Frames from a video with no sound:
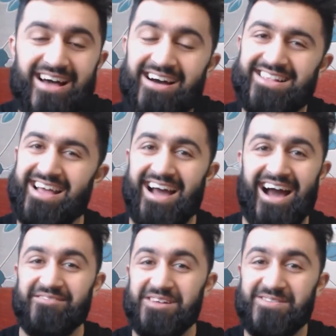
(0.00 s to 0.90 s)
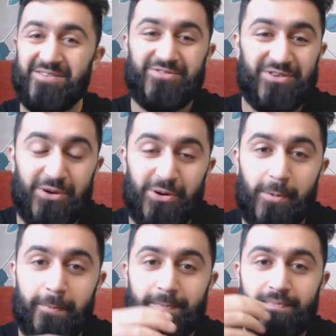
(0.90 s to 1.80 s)
So I was like, I'm not so
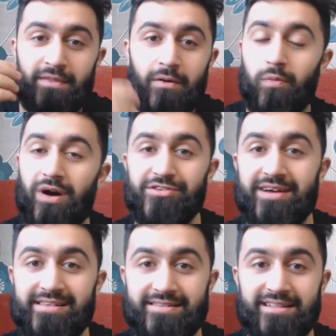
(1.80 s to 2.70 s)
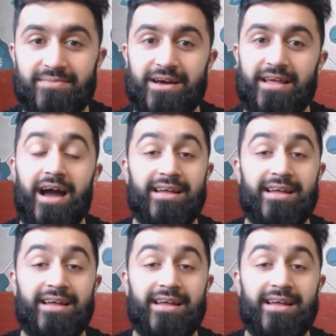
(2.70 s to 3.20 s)
sure what you guys liked about it.